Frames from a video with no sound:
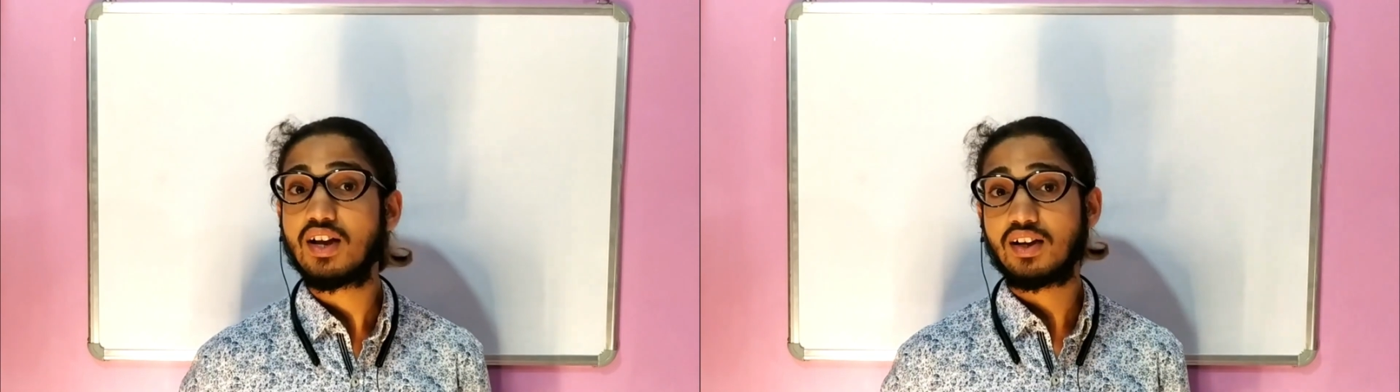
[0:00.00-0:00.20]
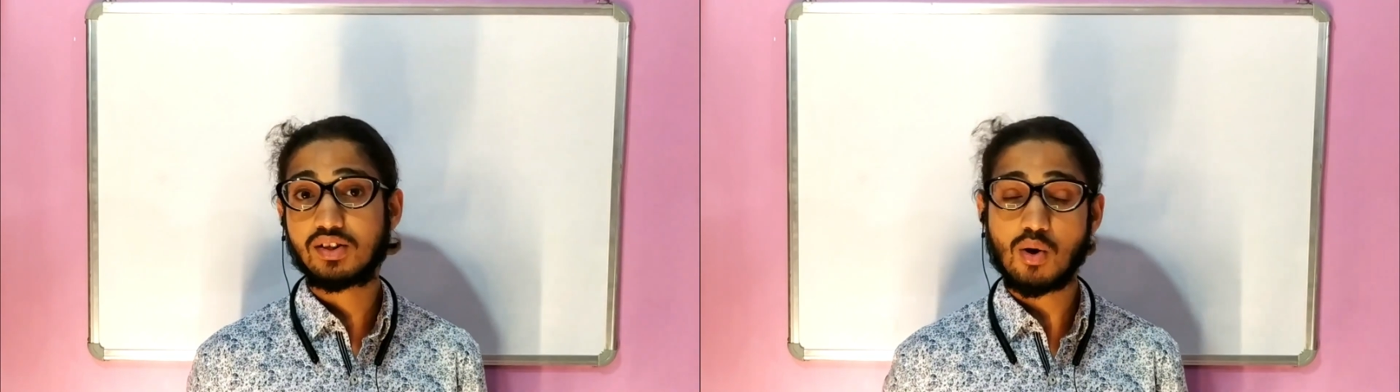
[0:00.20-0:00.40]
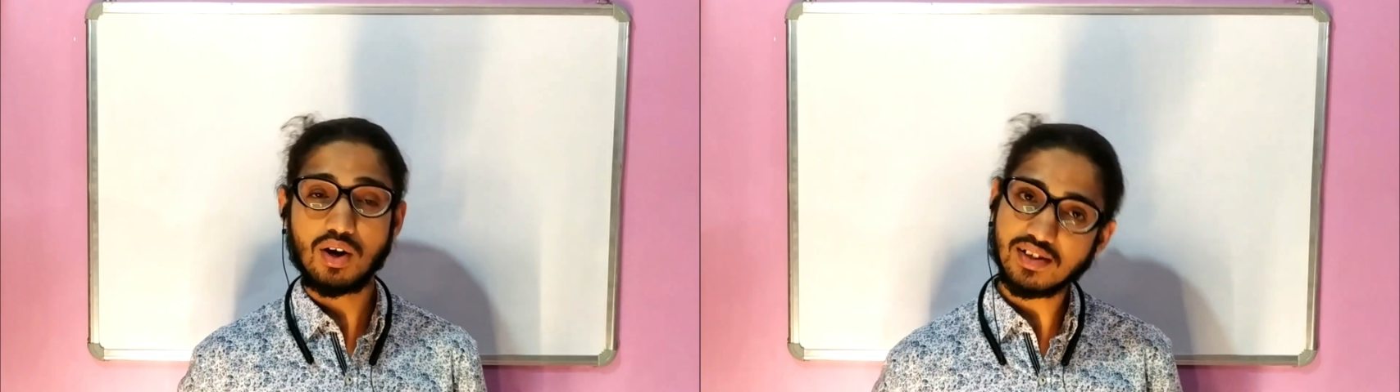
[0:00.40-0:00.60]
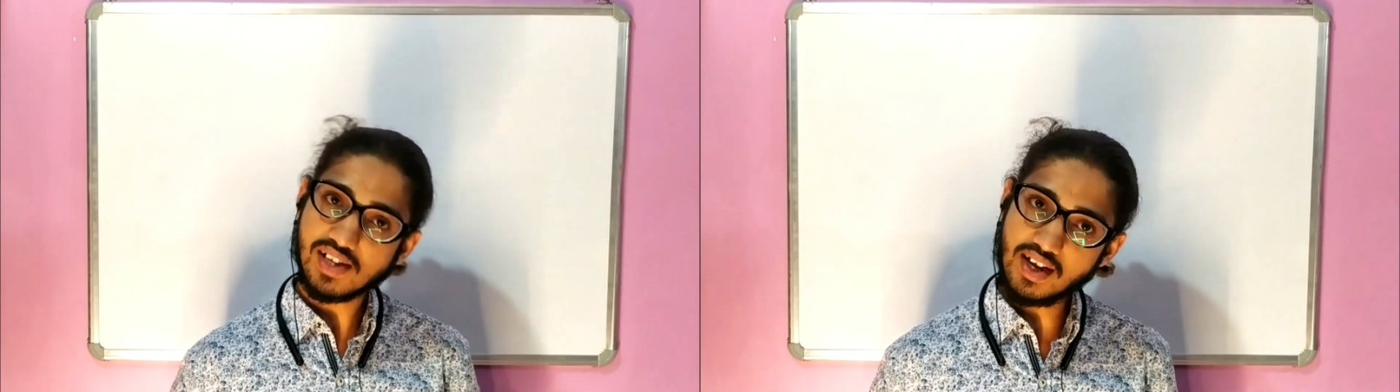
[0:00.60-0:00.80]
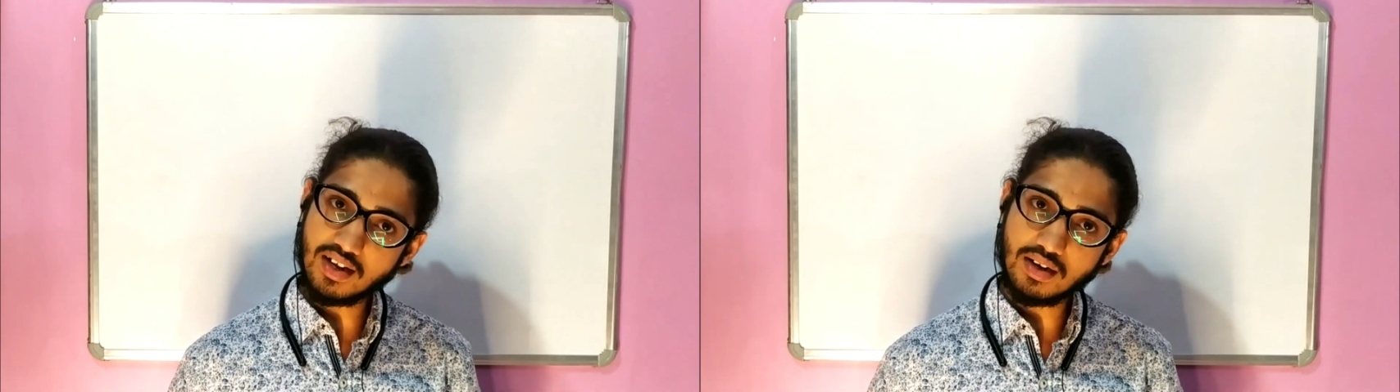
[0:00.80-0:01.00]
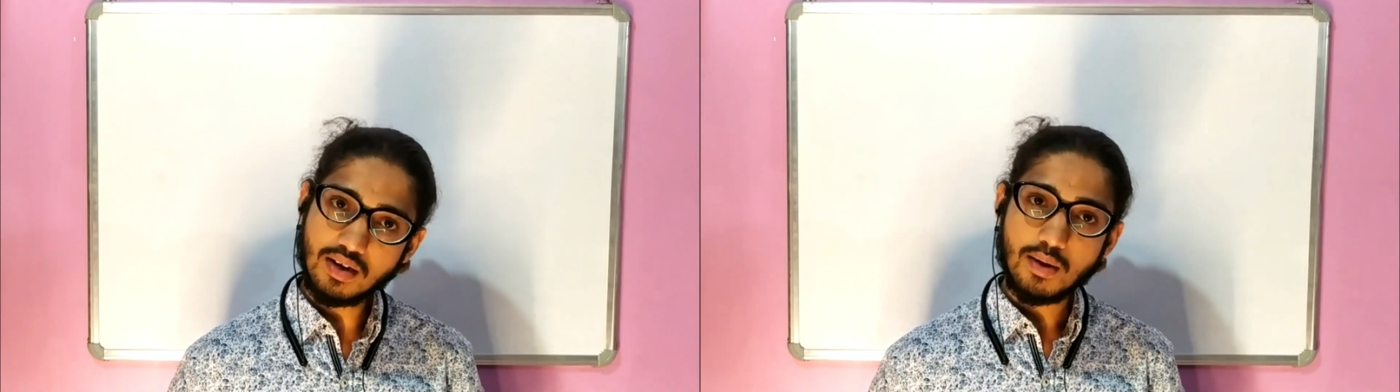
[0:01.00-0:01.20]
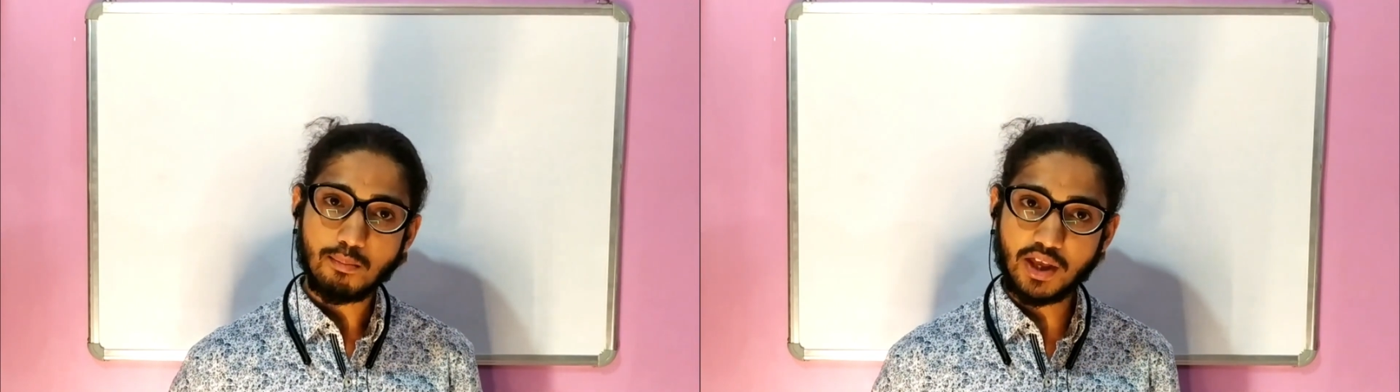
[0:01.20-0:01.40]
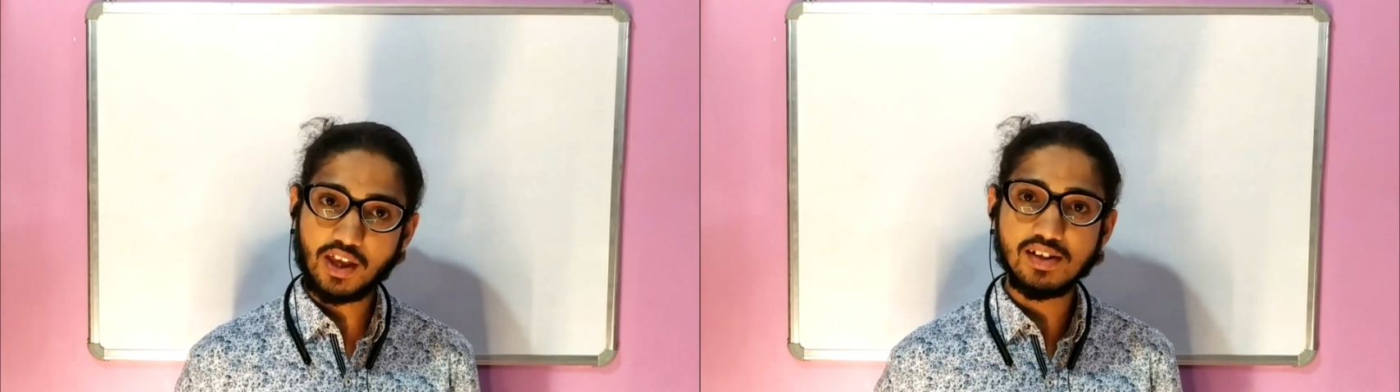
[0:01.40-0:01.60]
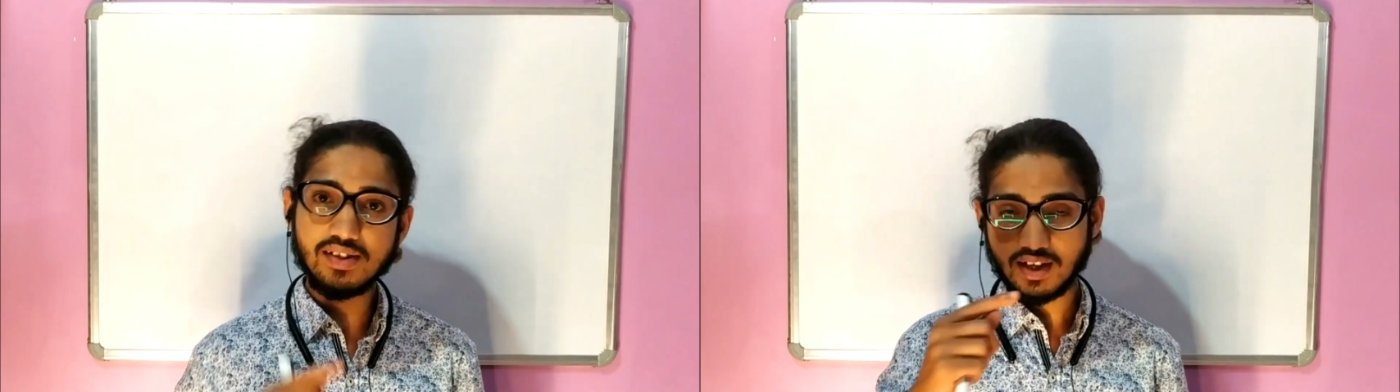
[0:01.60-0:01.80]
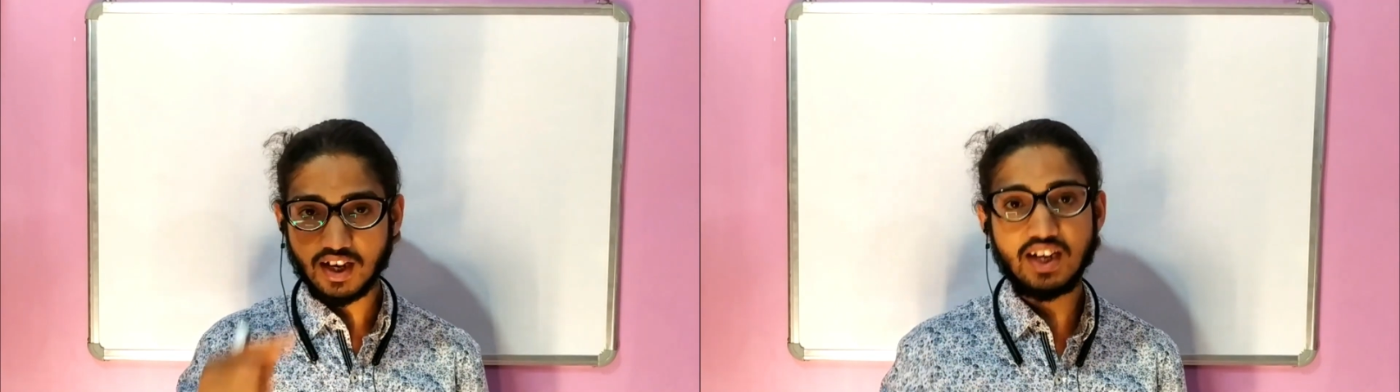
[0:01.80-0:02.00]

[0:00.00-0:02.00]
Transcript: It's called a cycle because